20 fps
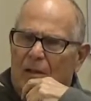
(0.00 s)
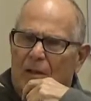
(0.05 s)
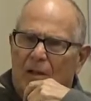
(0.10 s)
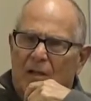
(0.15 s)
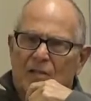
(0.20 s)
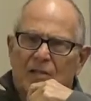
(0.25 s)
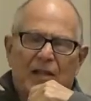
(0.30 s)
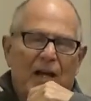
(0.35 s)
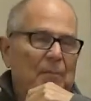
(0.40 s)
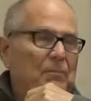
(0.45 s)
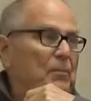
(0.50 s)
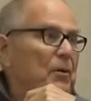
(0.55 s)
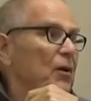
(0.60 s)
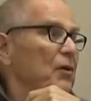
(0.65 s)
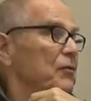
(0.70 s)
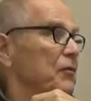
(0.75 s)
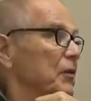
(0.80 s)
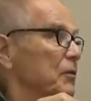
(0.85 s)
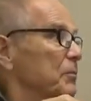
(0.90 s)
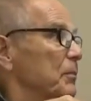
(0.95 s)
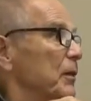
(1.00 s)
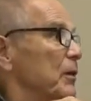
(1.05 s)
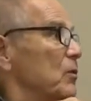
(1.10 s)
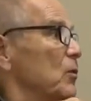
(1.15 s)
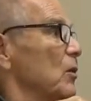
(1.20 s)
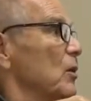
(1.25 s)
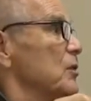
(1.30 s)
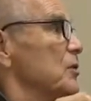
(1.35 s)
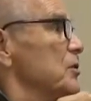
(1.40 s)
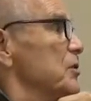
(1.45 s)
It's not perfect
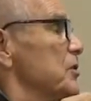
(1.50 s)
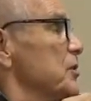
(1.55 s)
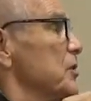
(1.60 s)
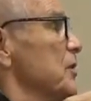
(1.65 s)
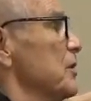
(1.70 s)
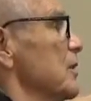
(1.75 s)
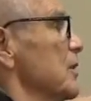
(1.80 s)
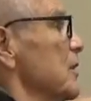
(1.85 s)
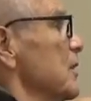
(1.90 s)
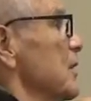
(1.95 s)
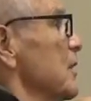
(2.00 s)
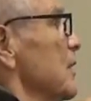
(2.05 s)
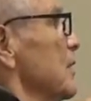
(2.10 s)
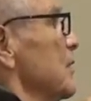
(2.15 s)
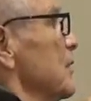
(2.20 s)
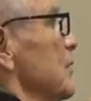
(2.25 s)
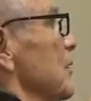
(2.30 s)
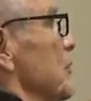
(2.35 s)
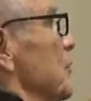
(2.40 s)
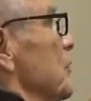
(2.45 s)
because the